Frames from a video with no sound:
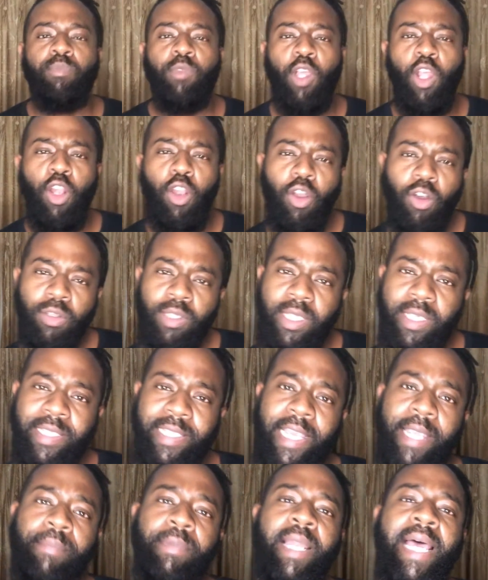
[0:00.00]
Along the
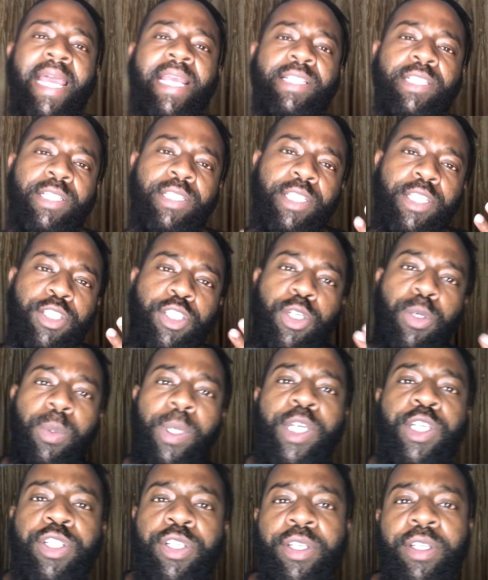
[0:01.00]
same lines as
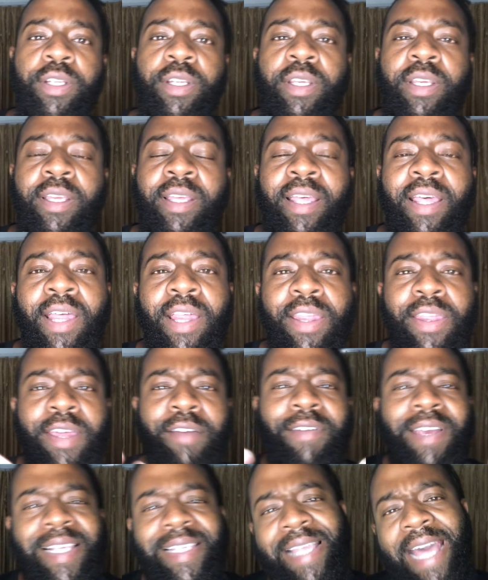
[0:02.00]
intuition, there
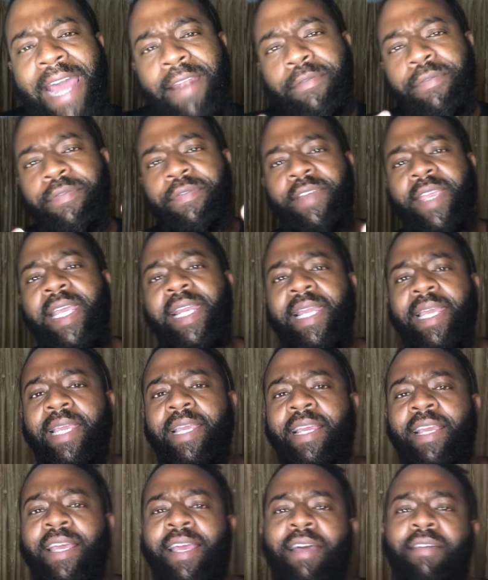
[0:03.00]
is that feeling
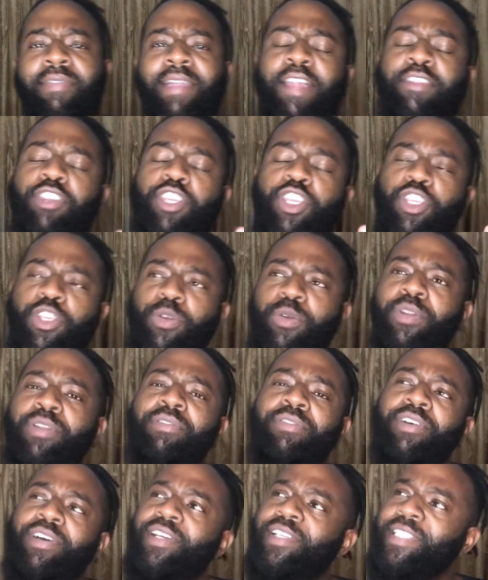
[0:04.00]
that the
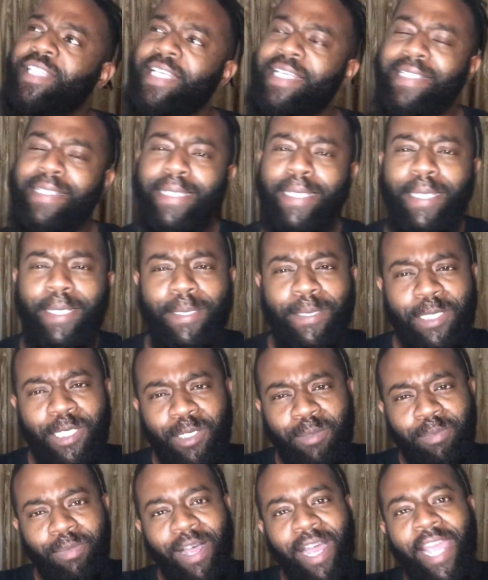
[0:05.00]
universe is
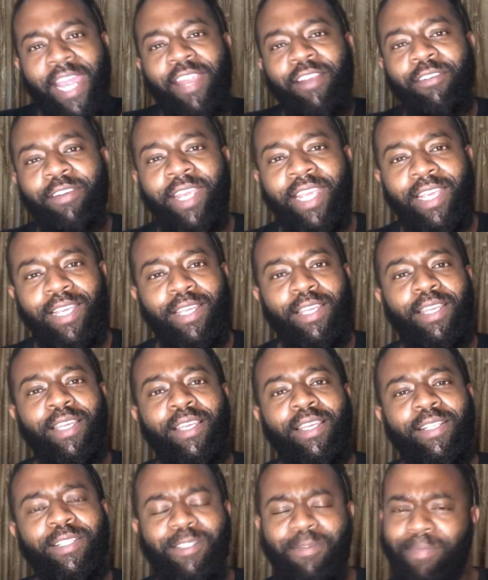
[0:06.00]
conspiring
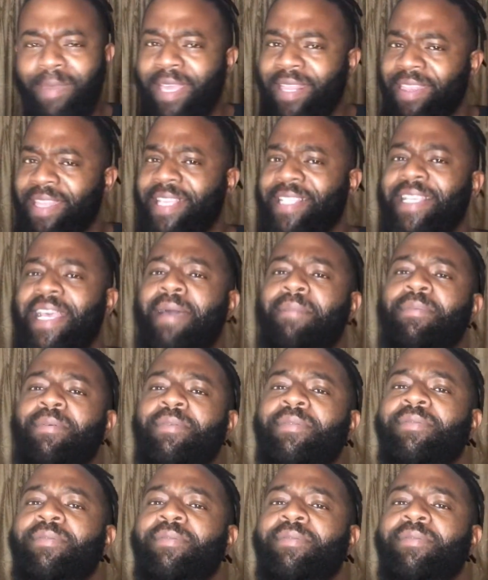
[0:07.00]
to make things happen.